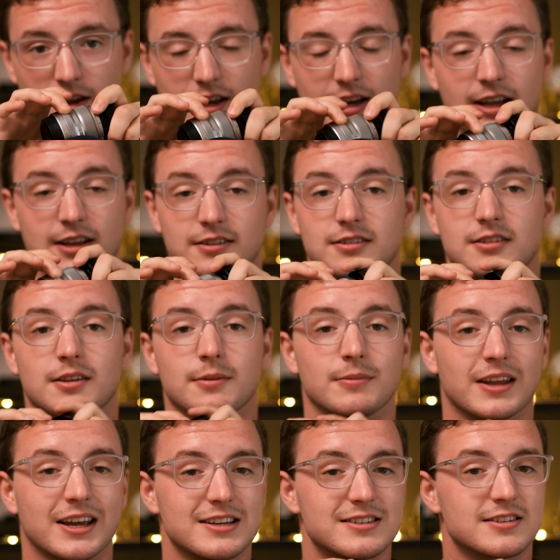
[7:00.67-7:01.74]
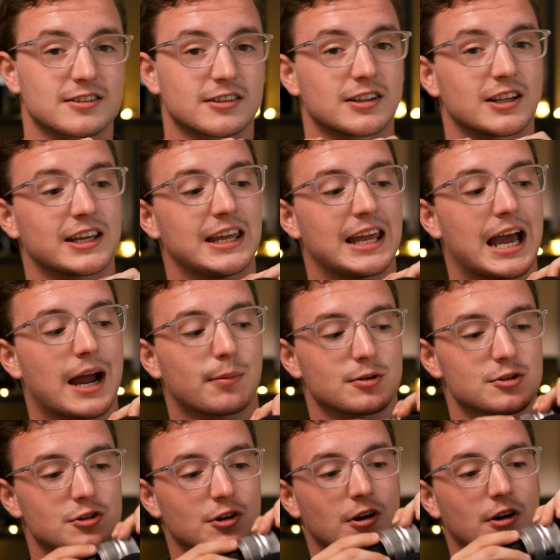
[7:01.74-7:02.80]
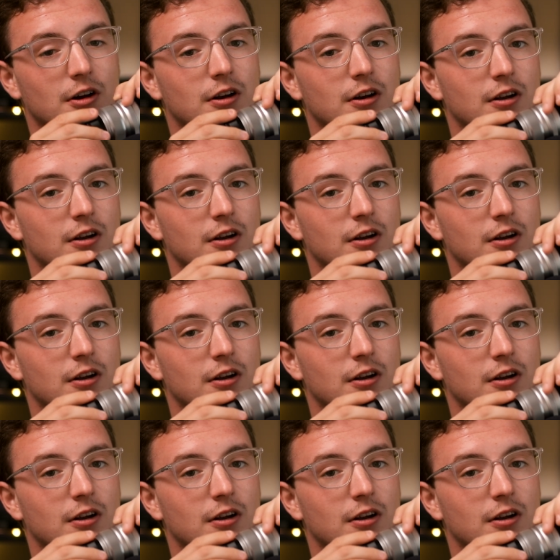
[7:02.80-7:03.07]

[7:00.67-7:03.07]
it has the nicest clicky aperture.